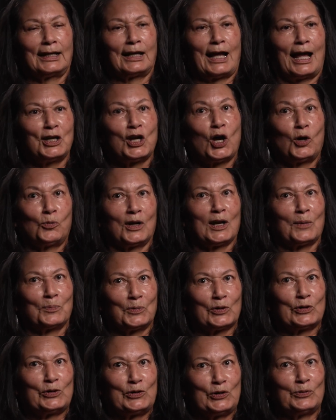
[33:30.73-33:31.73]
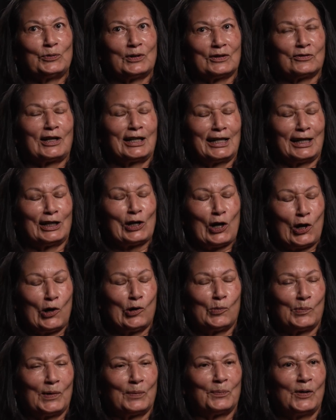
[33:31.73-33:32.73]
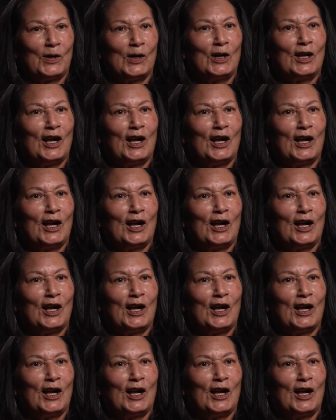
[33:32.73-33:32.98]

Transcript: I know what I'm going to do whenever I get home.